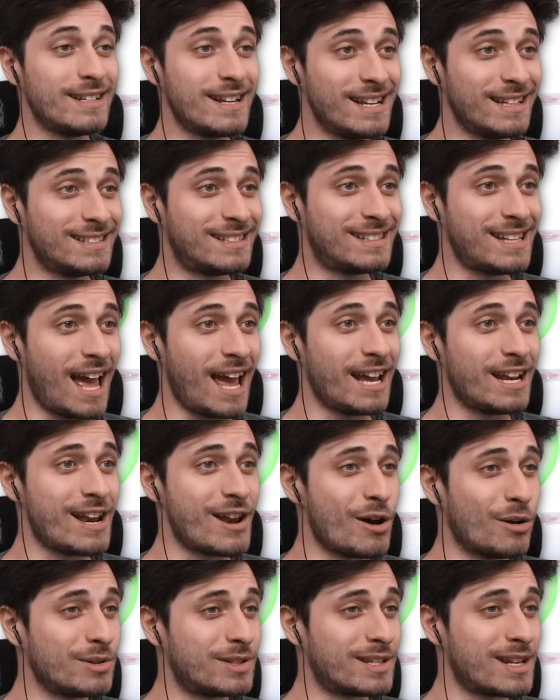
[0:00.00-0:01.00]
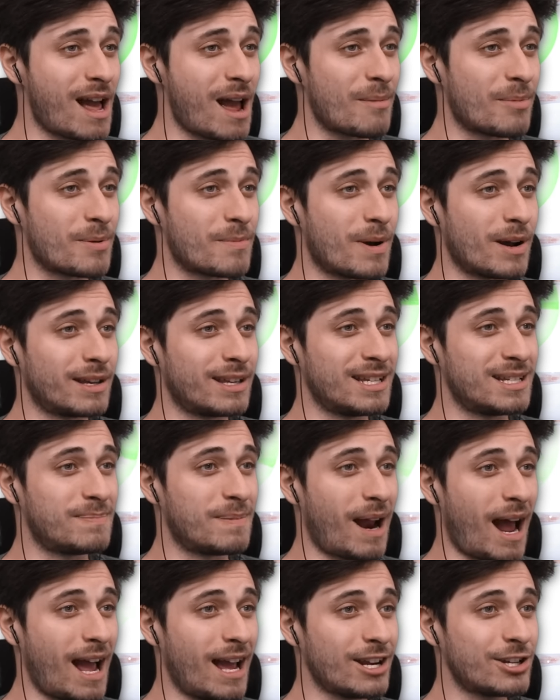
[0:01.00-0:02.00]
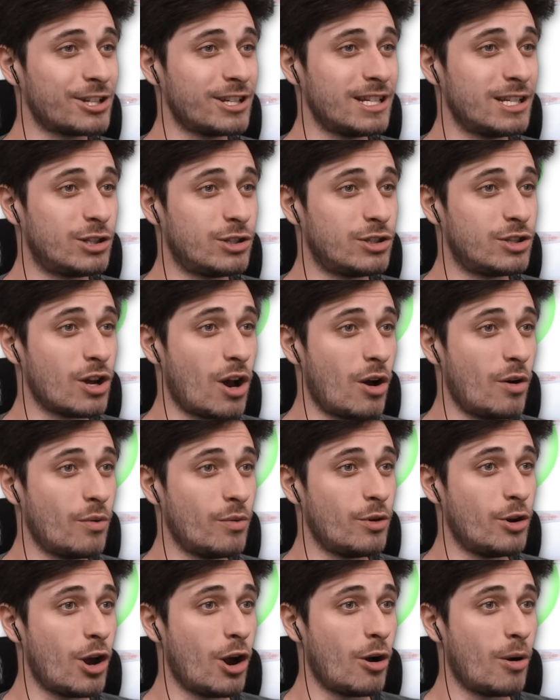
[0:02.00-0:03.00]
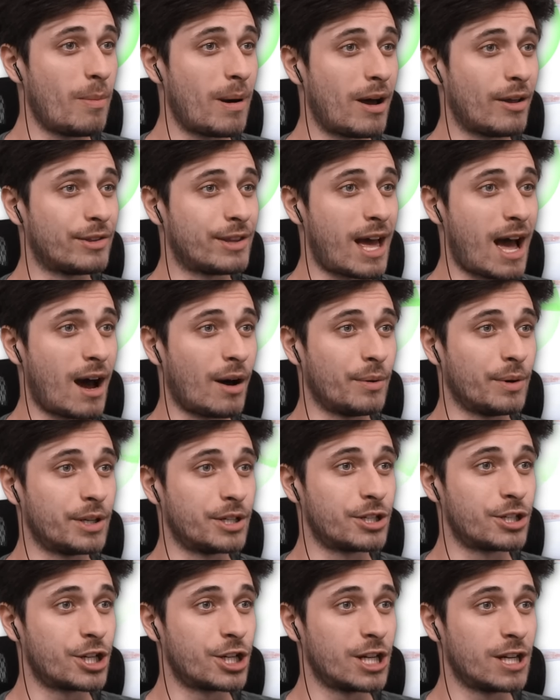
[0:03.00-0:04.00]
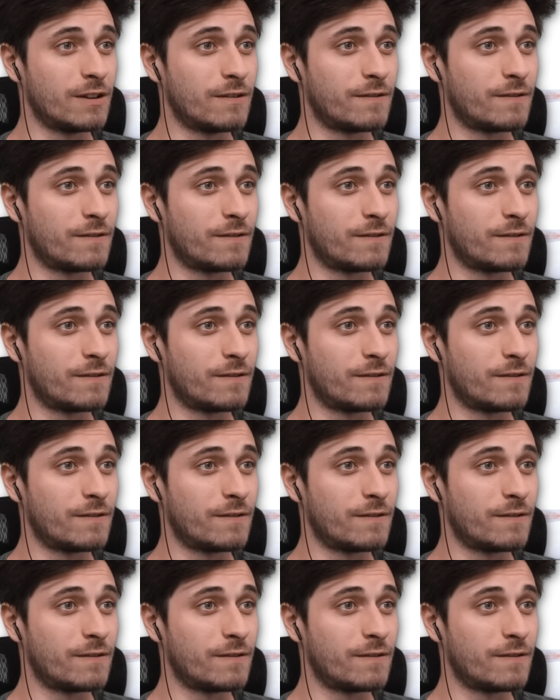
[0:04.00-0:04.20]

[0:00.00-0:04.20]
did say no sniper monkeys, but I actually don't know about that one, Chief.